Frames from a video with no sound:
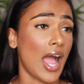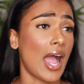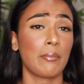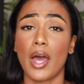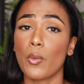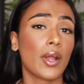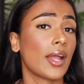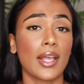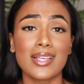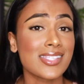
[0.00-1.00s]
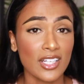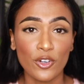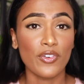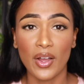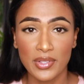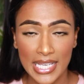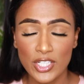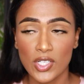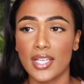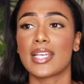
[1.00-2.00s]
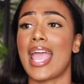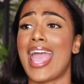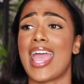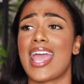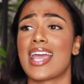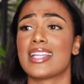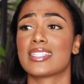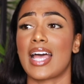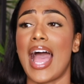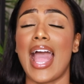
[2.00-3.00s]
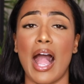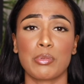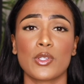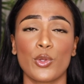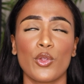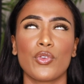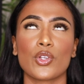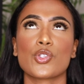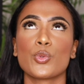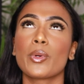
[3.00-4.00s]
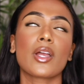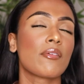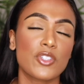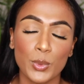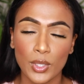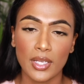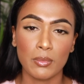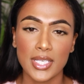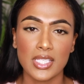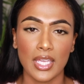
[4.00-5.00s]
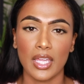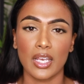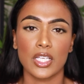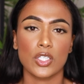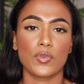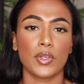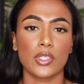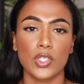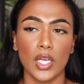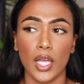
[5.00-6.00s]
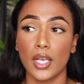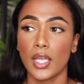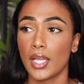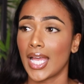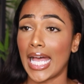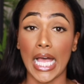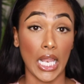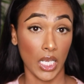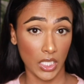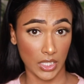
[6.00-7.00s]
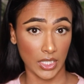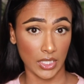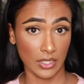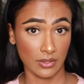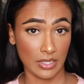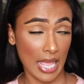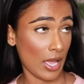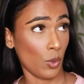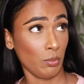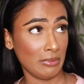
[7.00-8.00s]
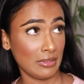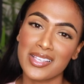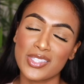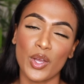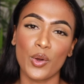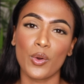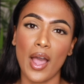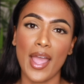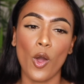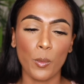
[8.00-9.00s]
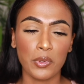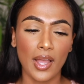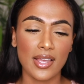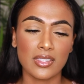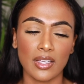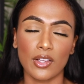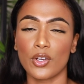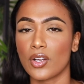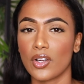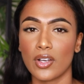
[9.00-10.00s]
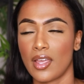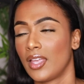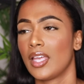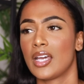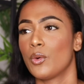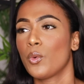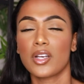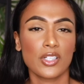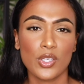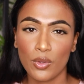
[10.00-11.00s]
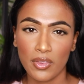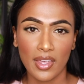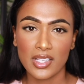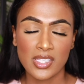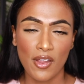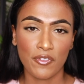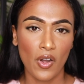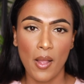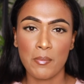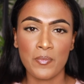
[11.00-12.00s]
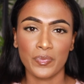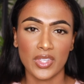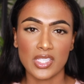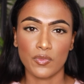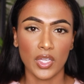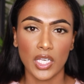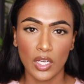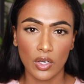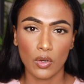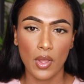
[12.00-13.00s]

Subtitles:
I'm not wearing a single foundation and I absolutely feel super comfortable in my skin. It just feels good. I look good, I hope. So I hope you guys can learn one or two things from this video,